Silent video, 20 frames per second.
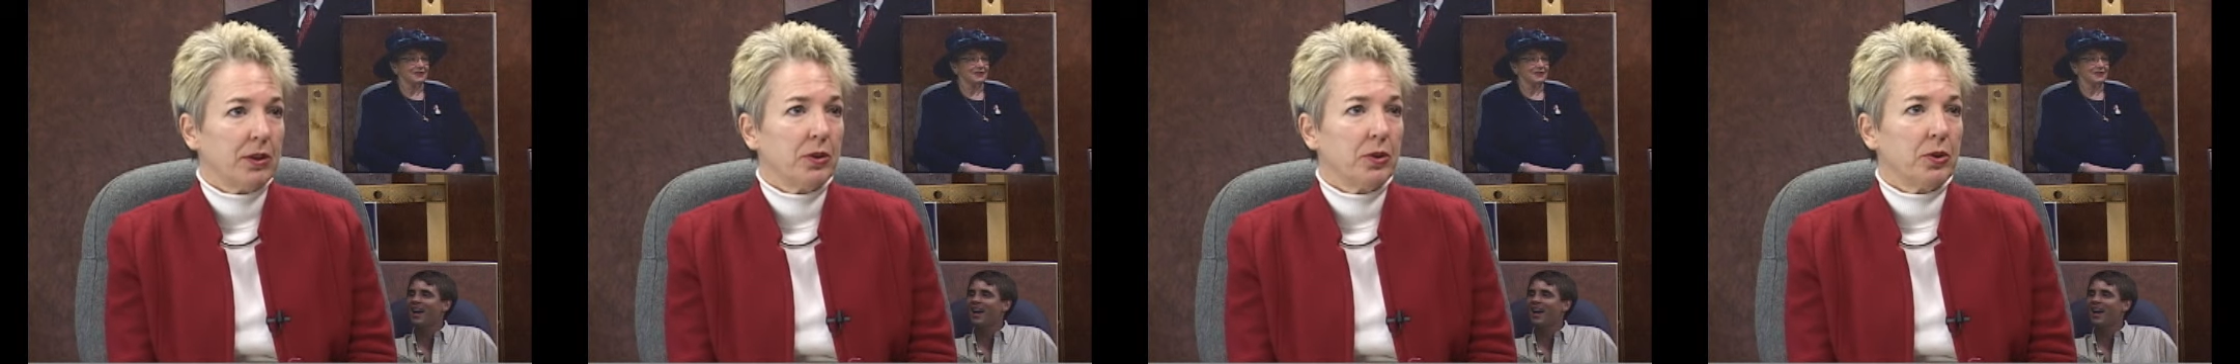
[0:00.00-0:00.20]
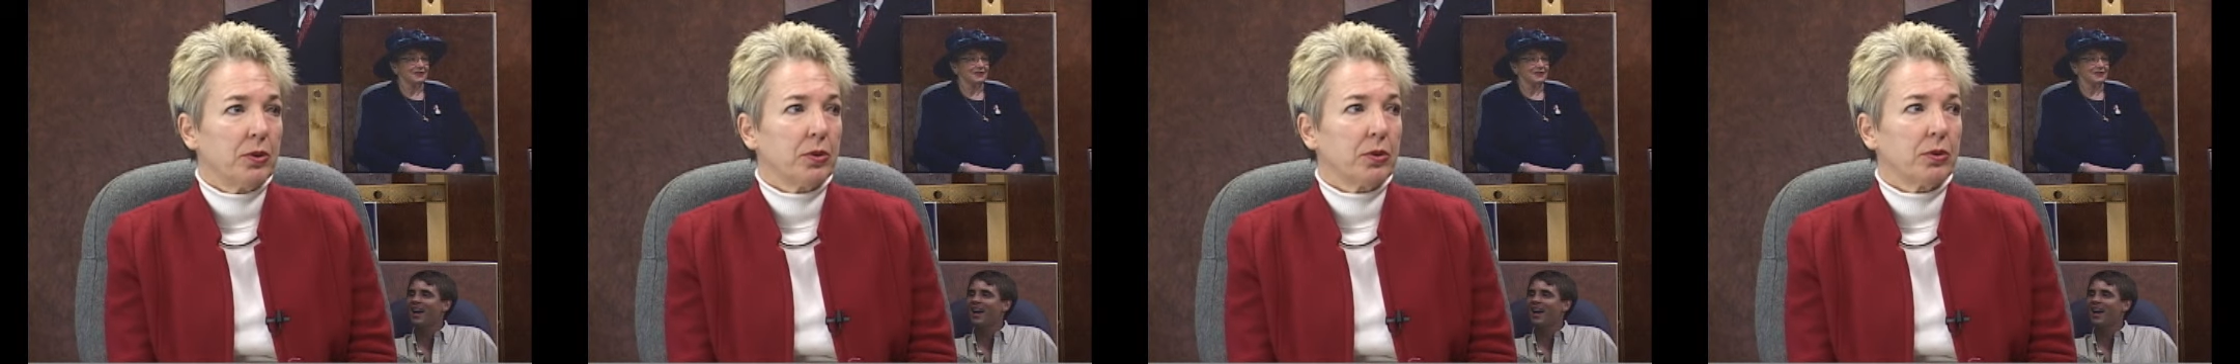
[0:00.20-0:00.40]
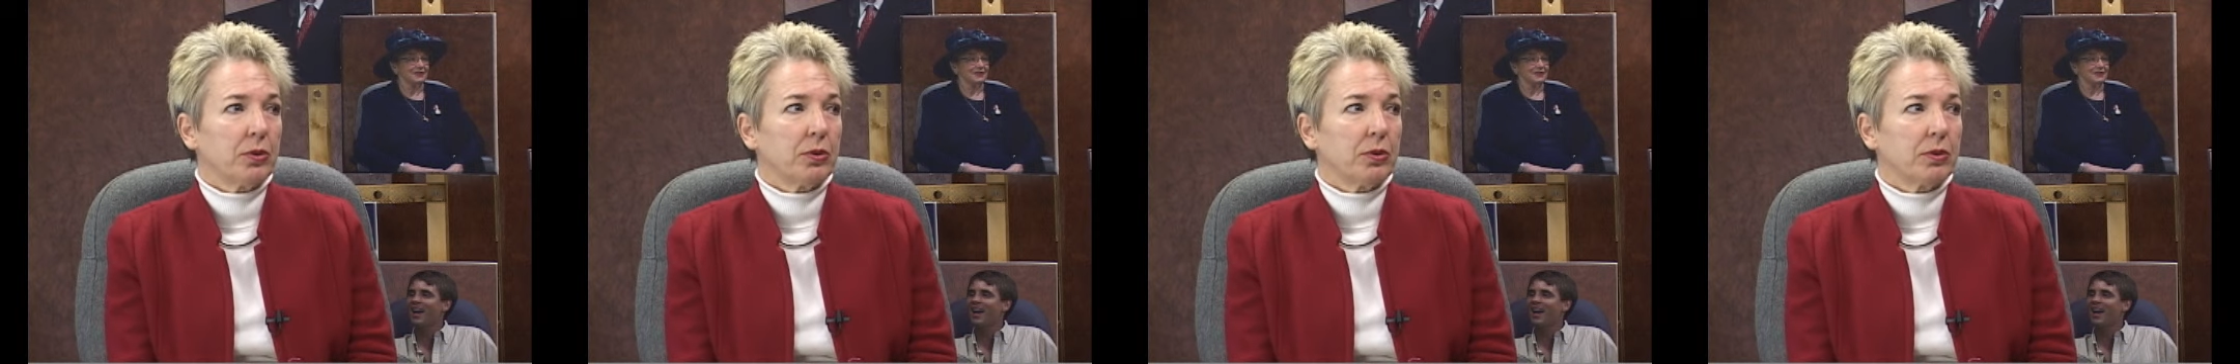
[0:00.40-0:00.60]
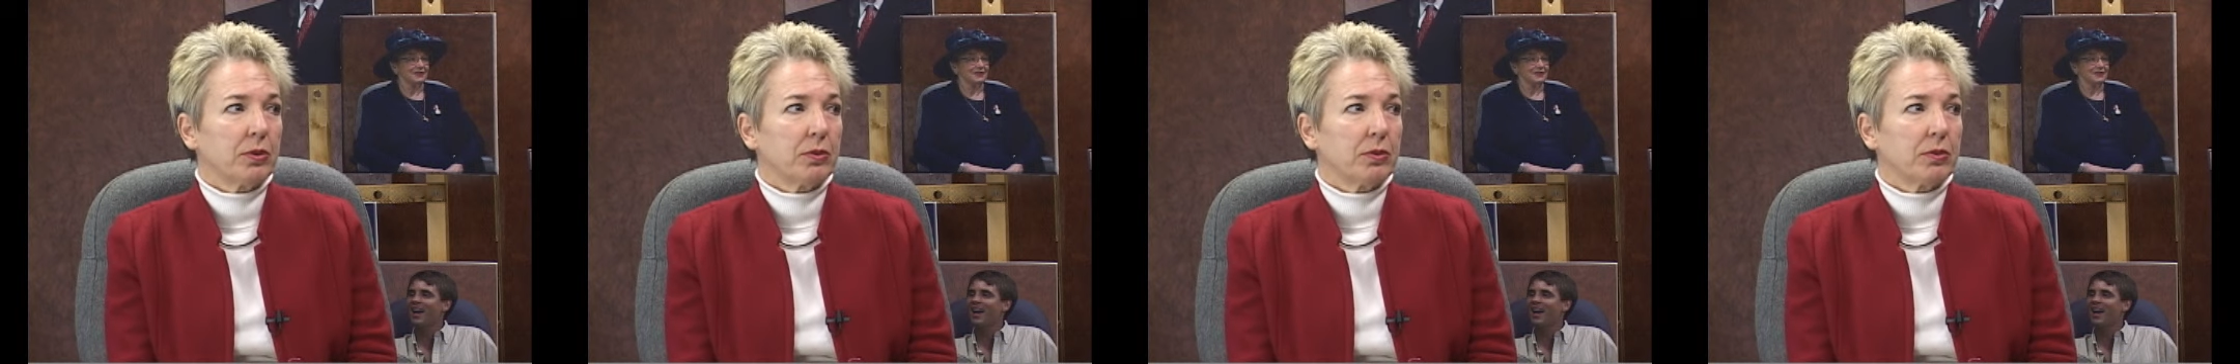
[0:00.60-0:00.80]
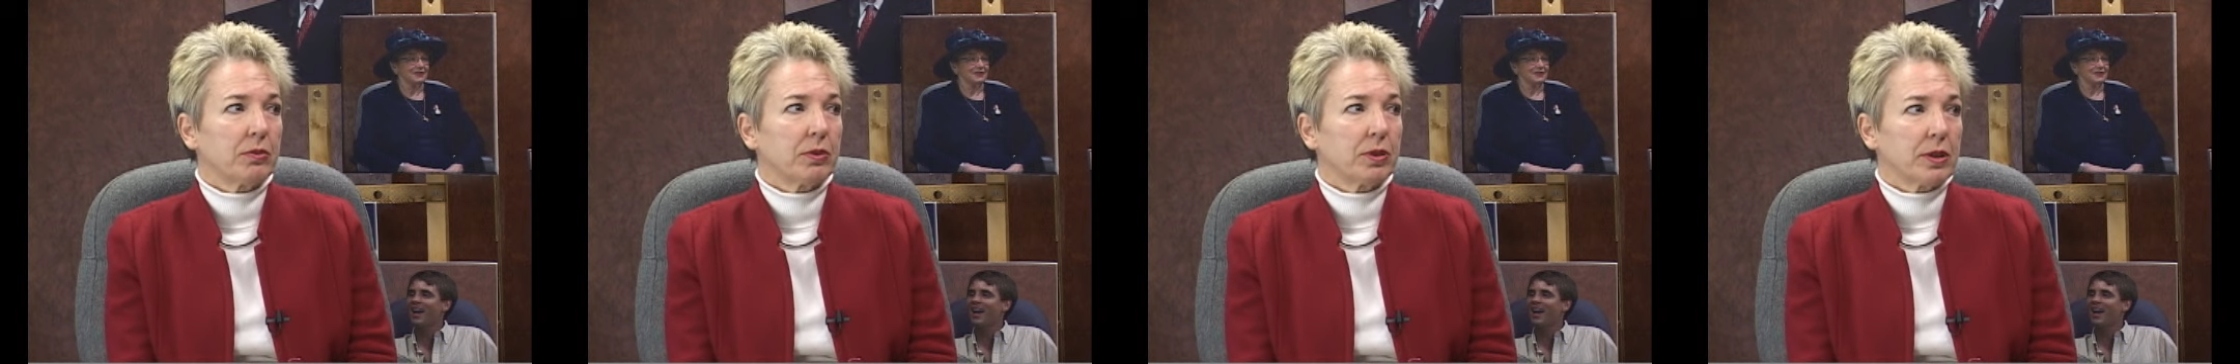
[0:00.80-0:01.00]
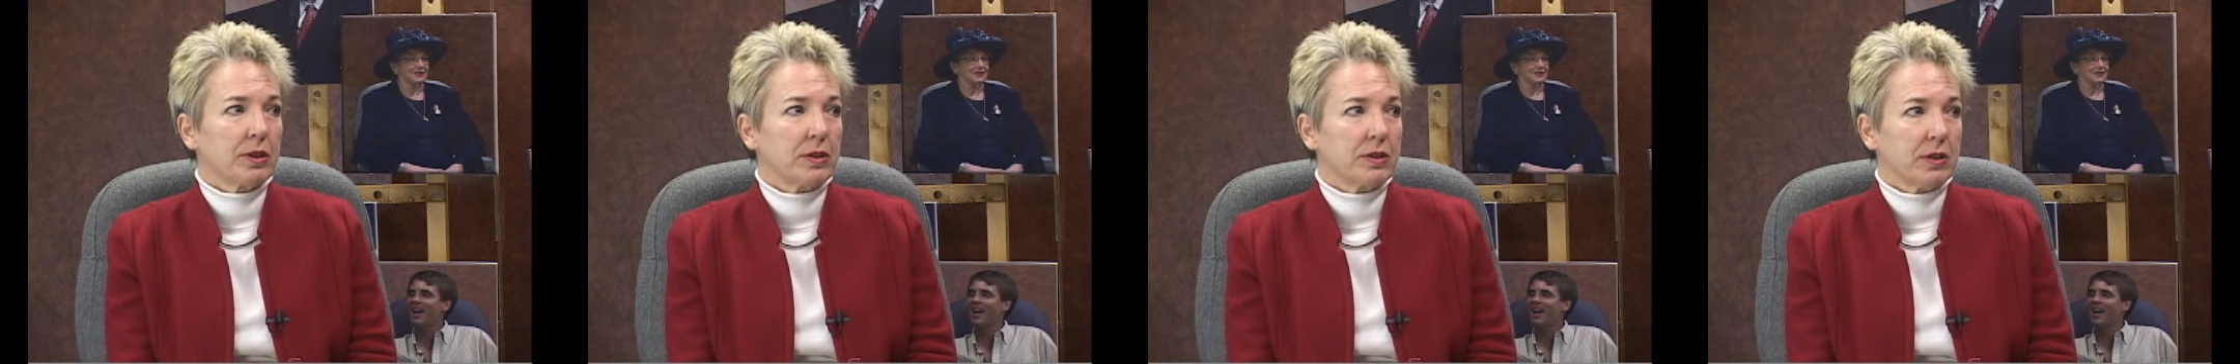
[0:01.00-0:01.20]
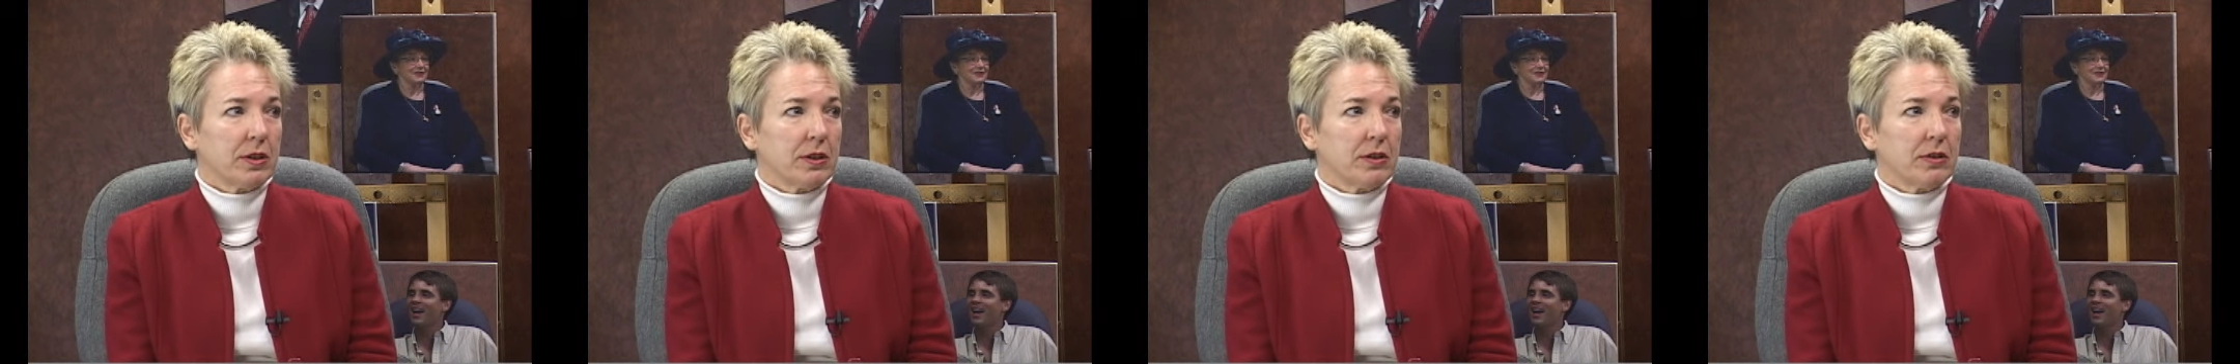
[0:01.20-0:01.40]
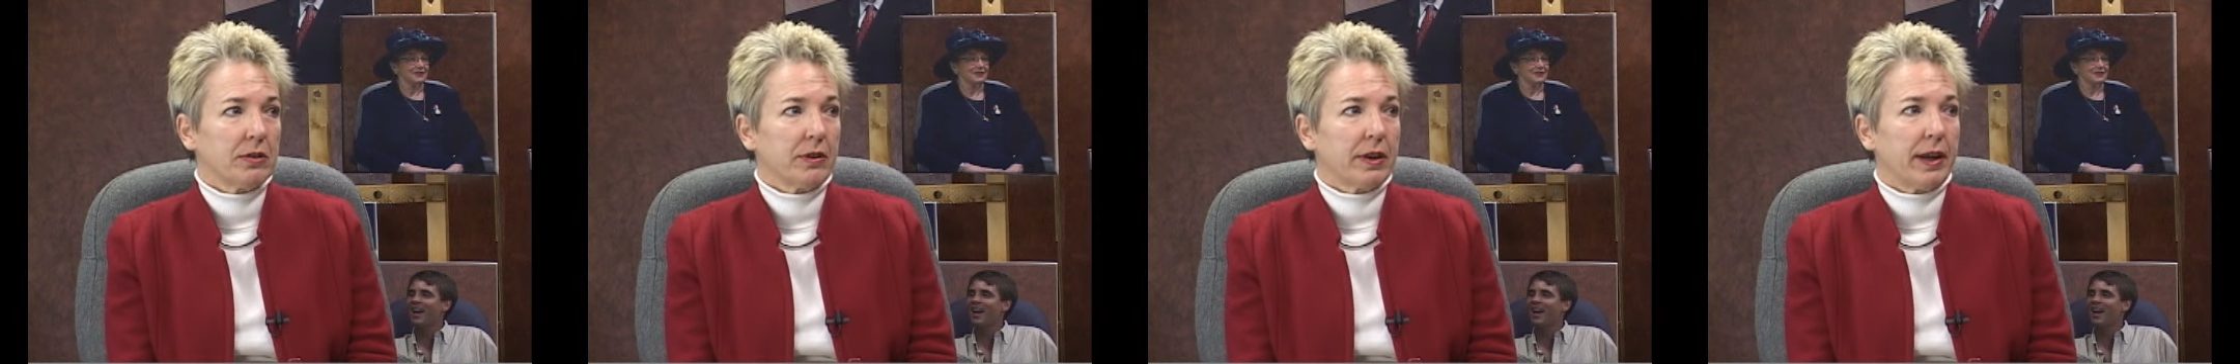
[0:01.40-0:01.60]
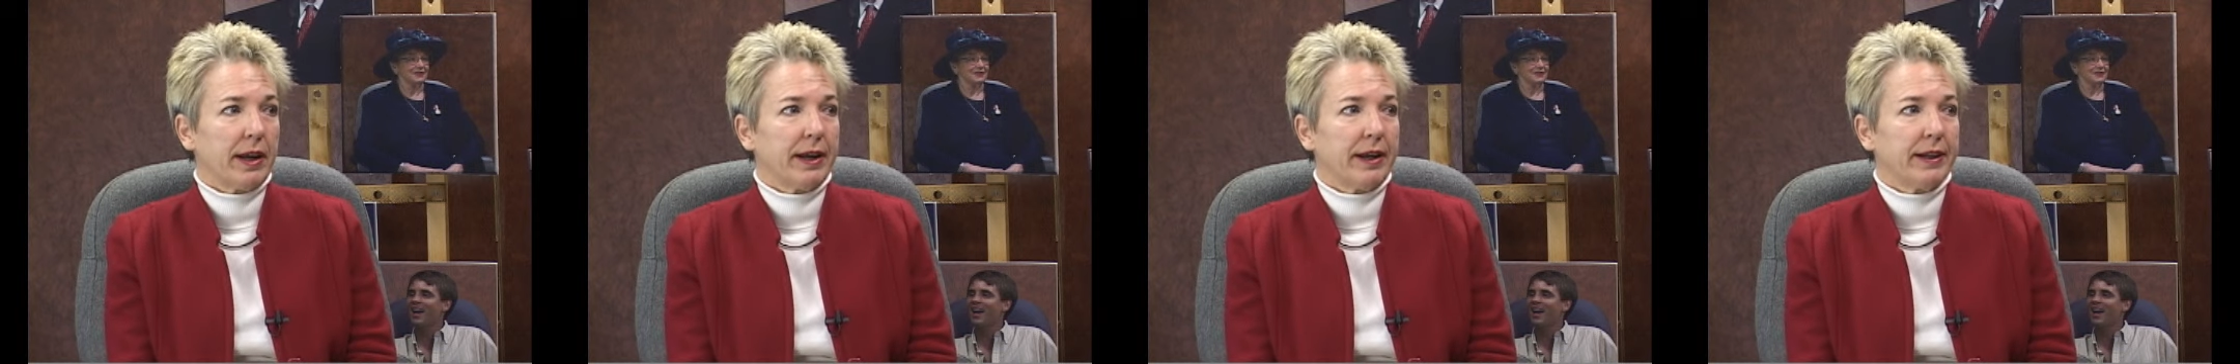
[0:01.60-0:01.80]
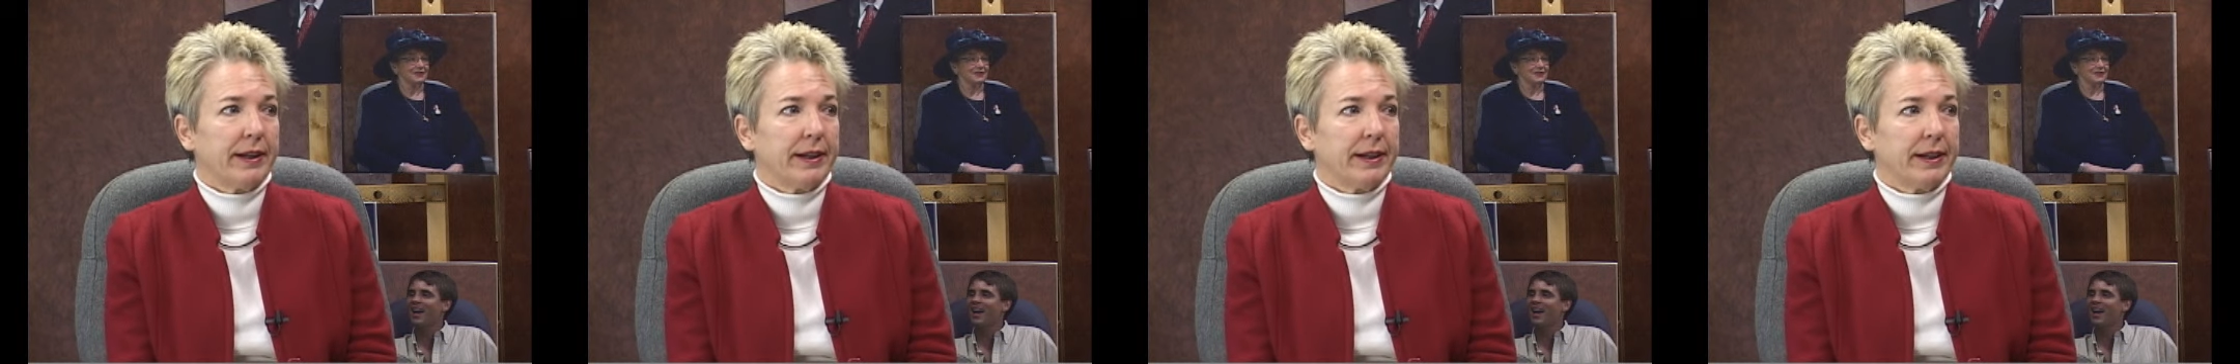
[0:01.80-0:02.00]
you're considered
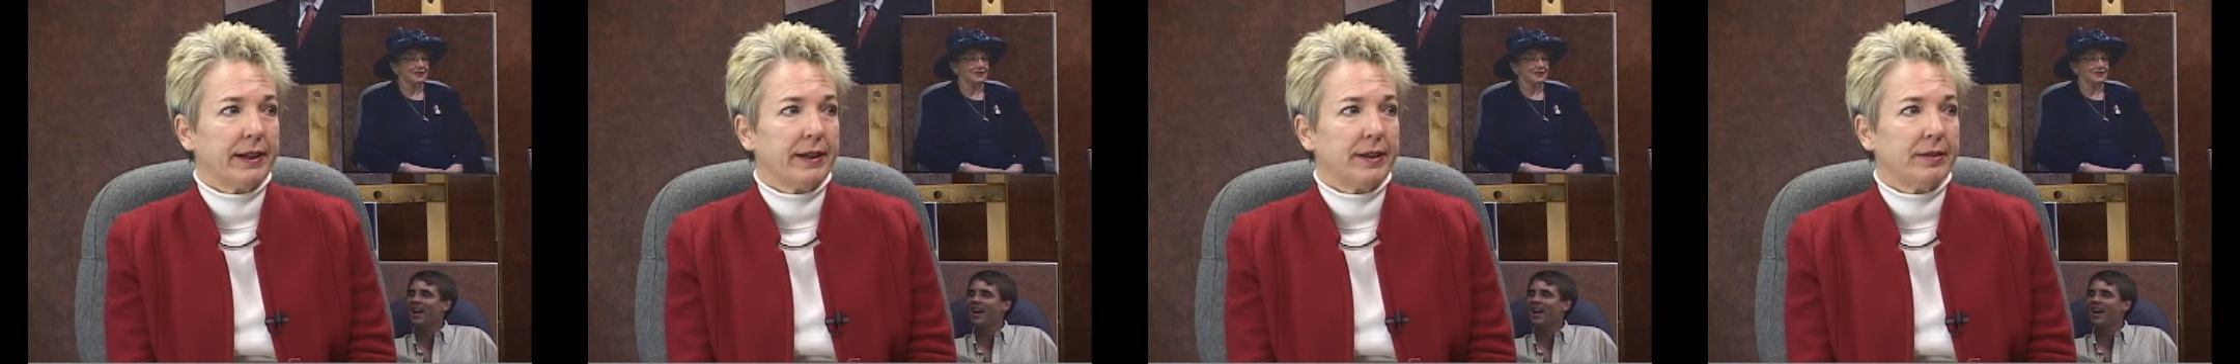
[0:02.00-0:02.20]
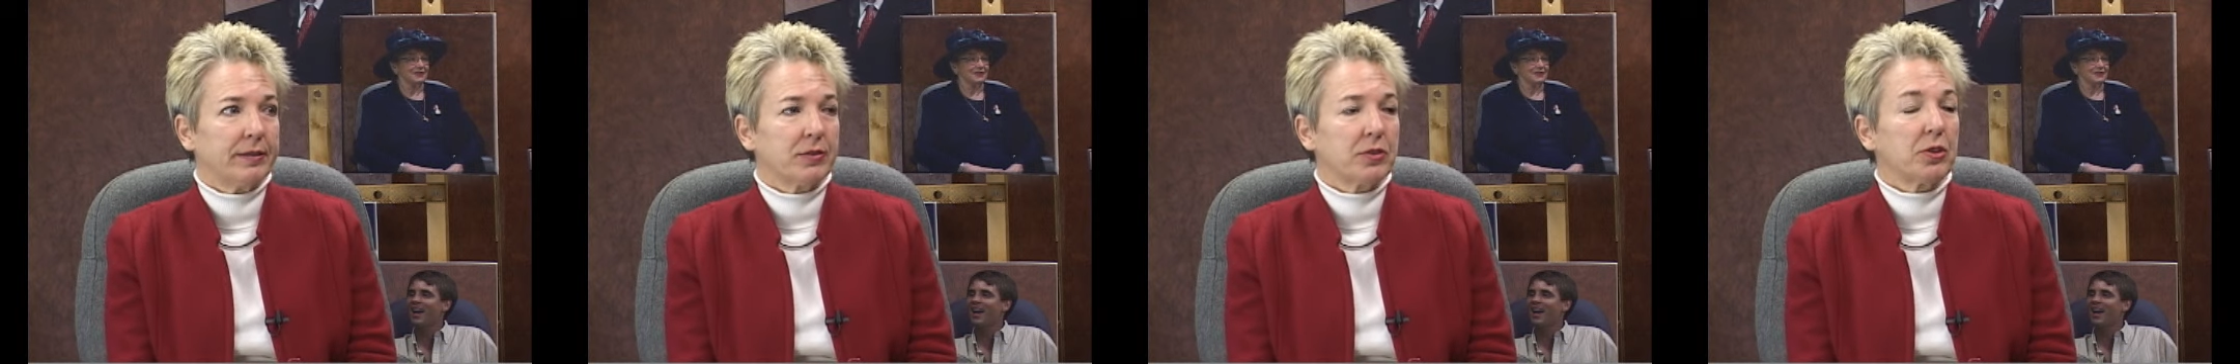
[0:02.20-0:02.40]
a